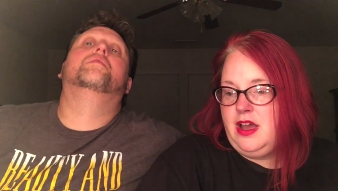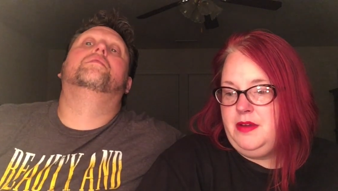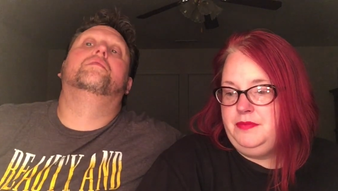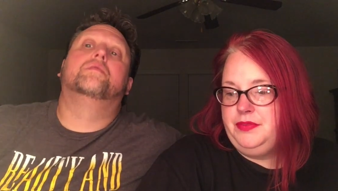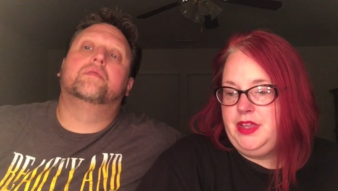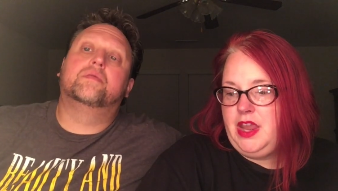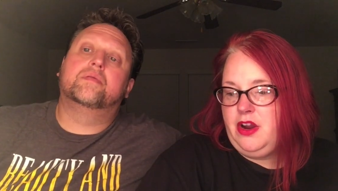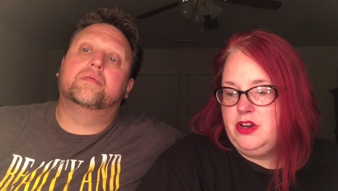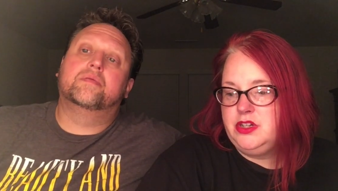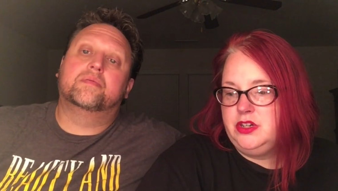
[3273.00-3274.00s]
Speaker 1: um, the
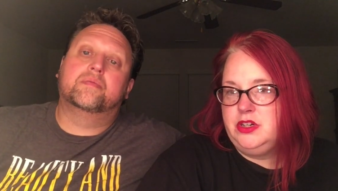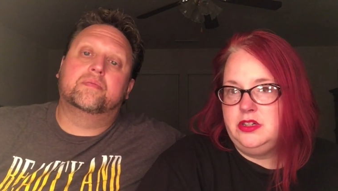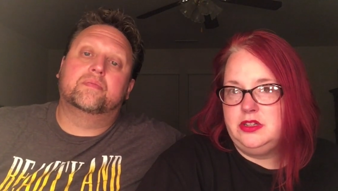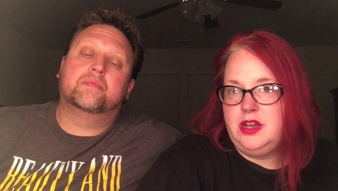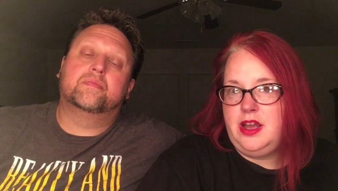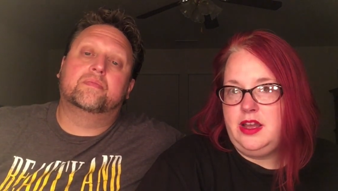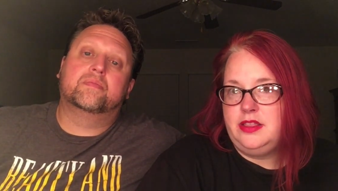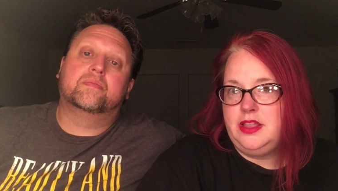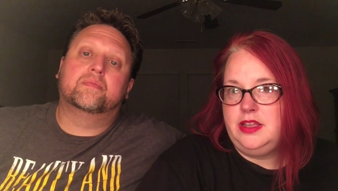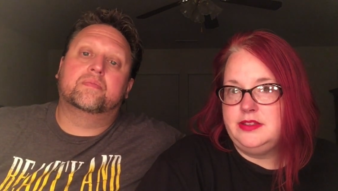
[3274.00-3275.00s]
character
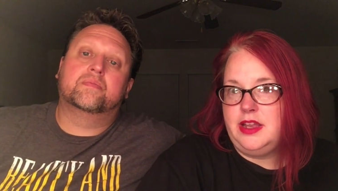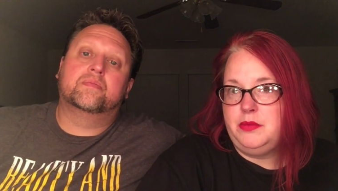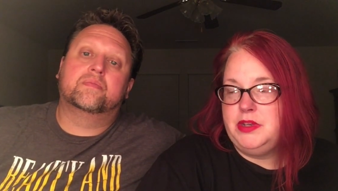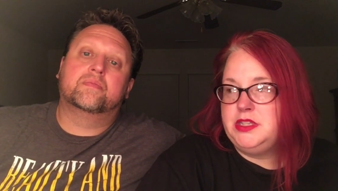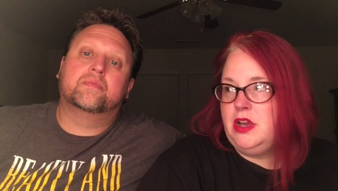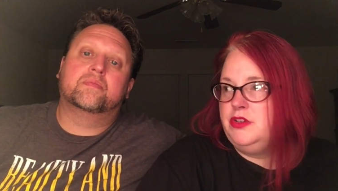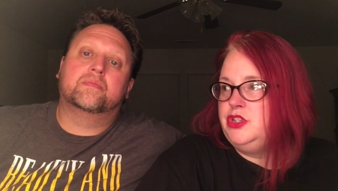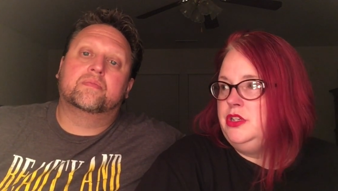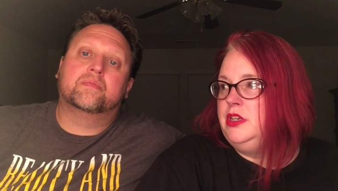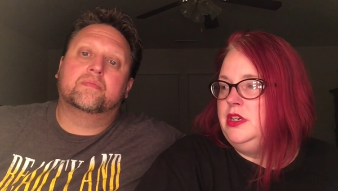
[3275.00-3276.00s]
uh, things. Like we saw
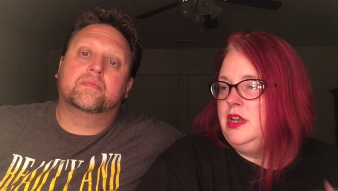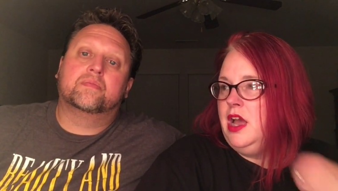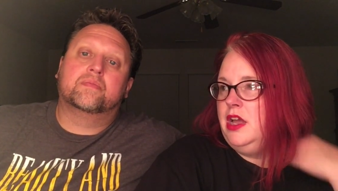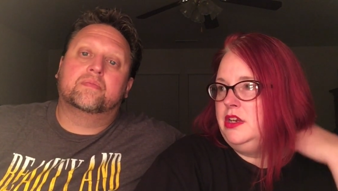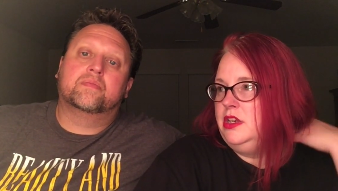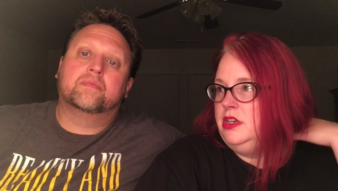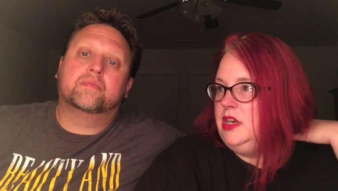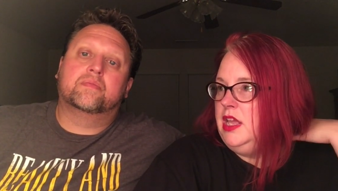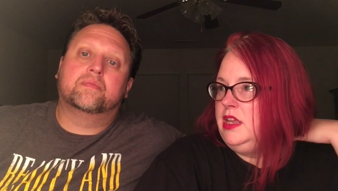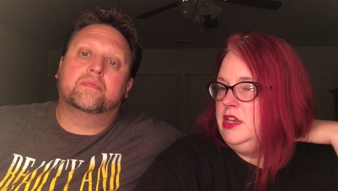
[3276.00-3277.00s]
uh,
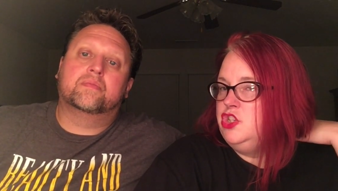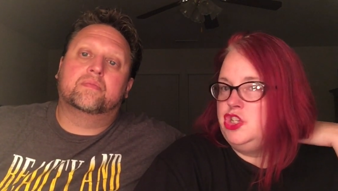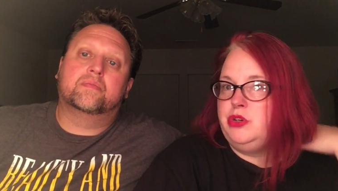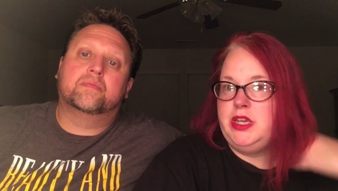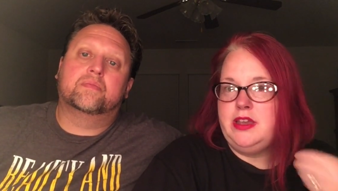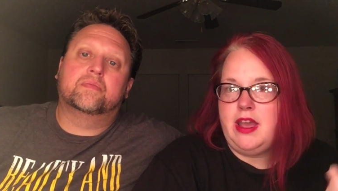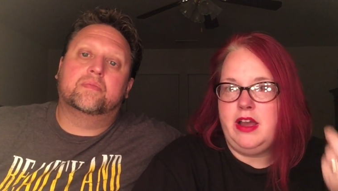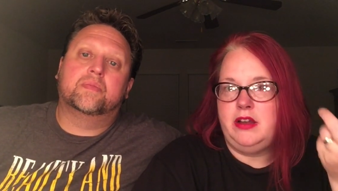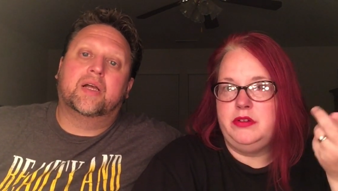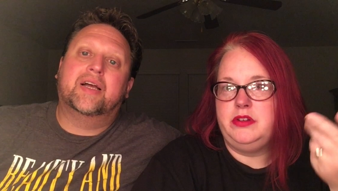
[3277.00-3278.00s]
Nick and Judy
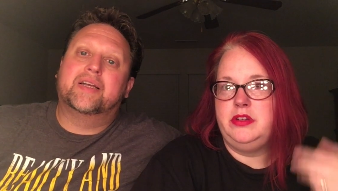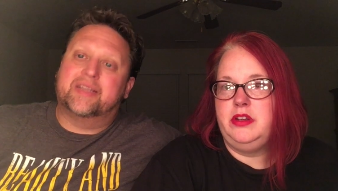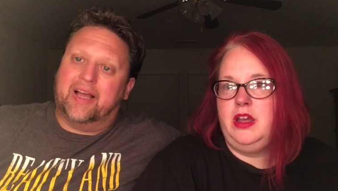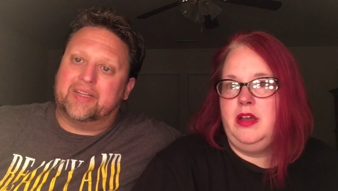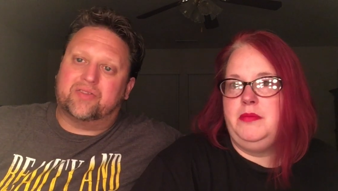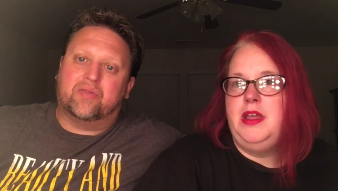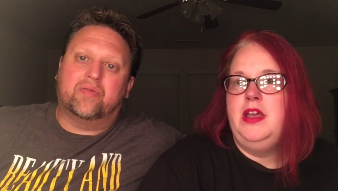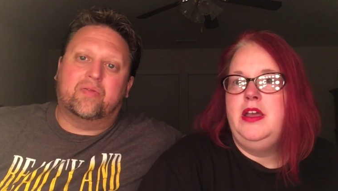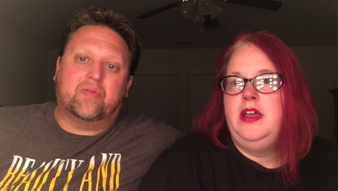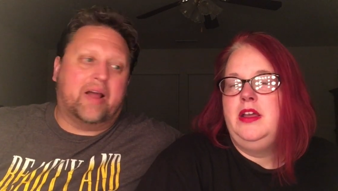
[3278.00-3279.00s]
out.
Speaker 2: Yes, um,
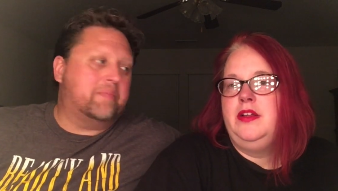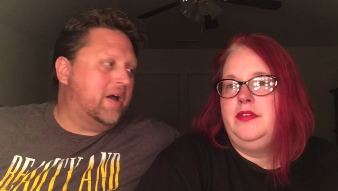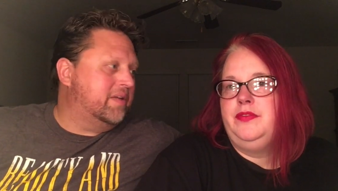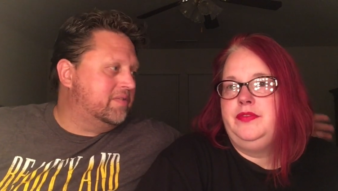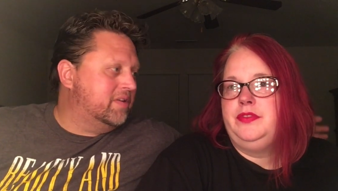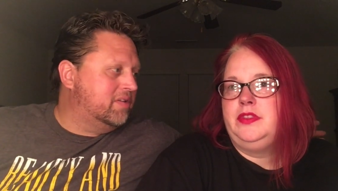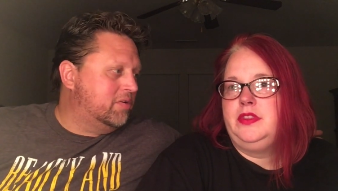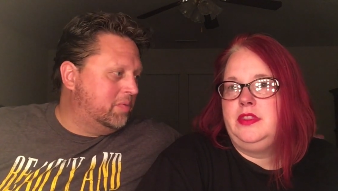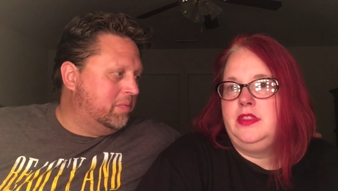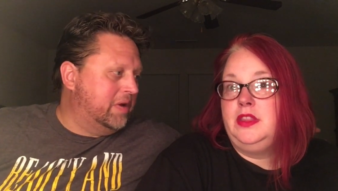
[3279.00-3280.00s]
right by the
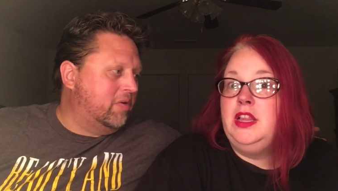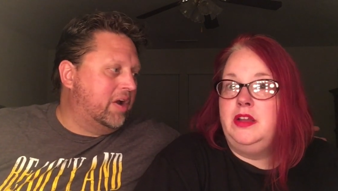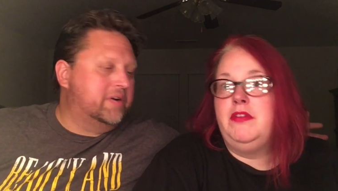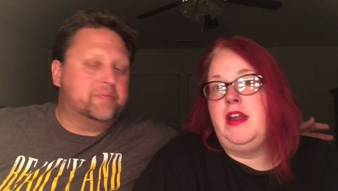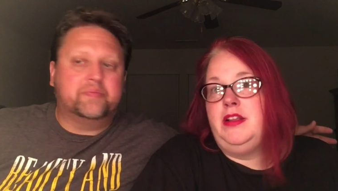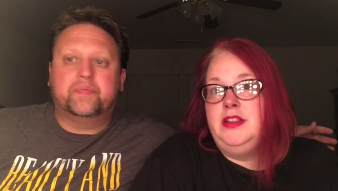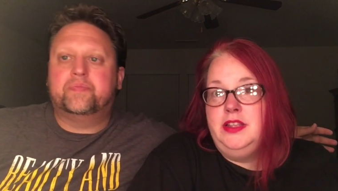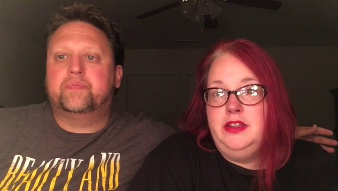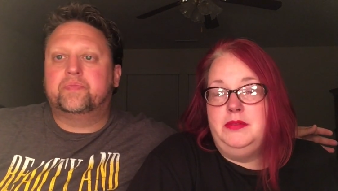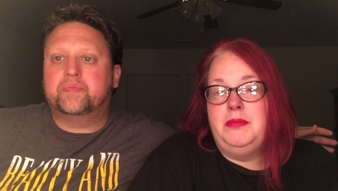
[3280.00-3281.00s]
Little Mermaid
Speaker 1: ride. Right
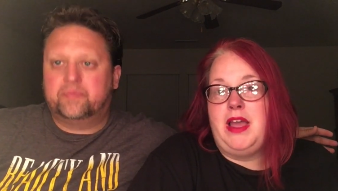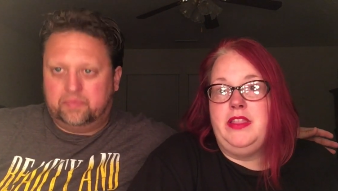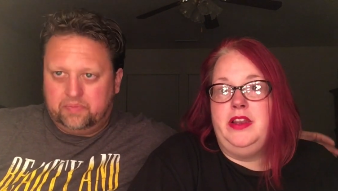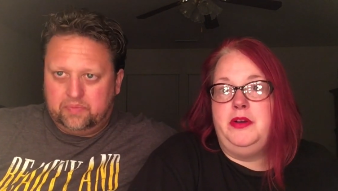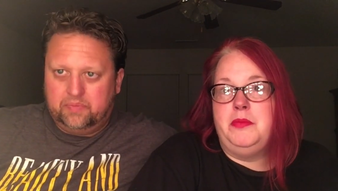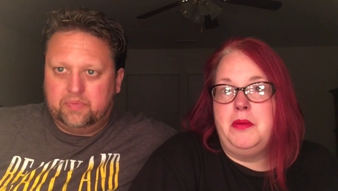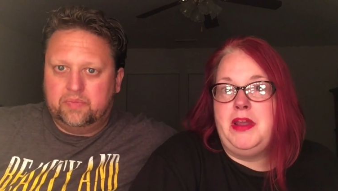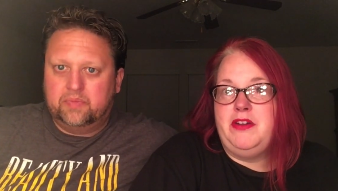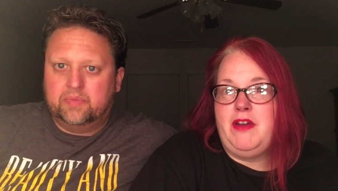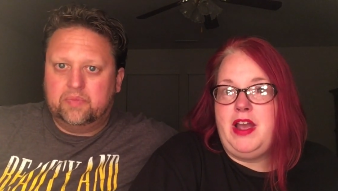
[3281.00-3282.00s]
by the Little
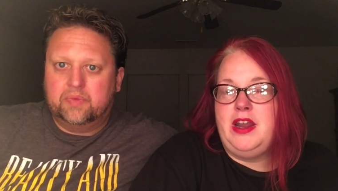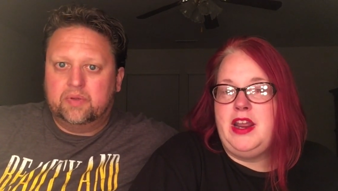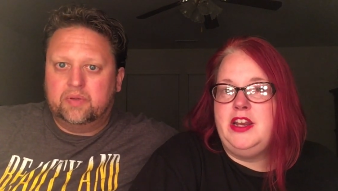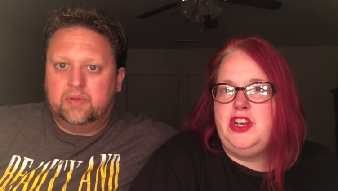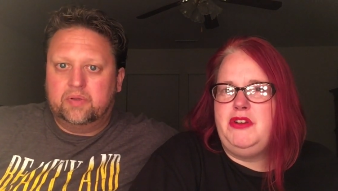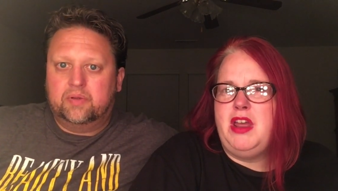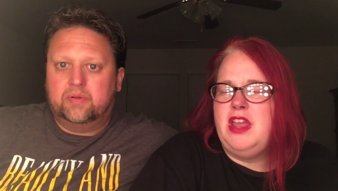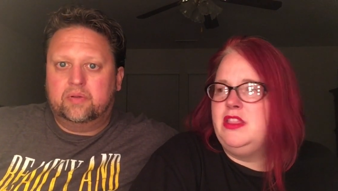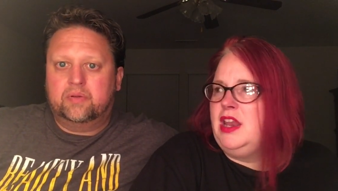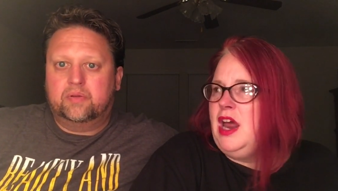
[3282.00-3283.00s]
Mermaid ride, and you
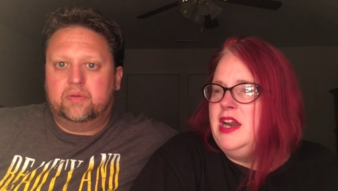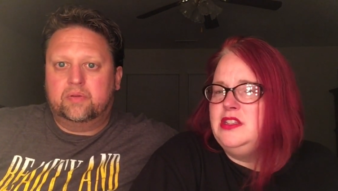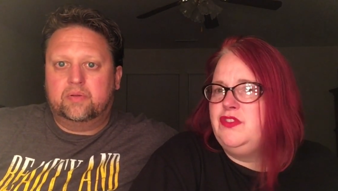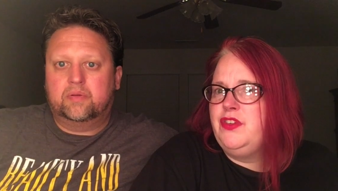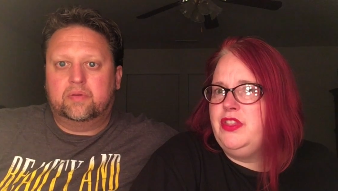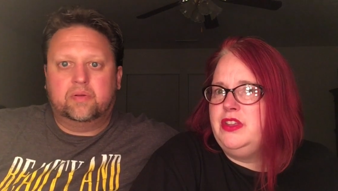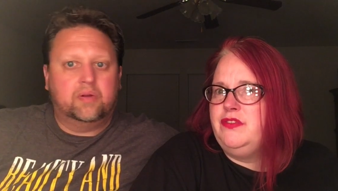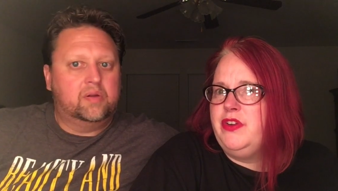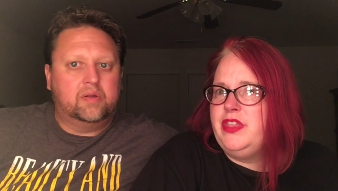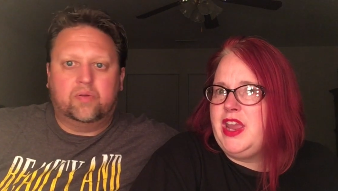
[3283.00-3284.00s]
and the lines for the for the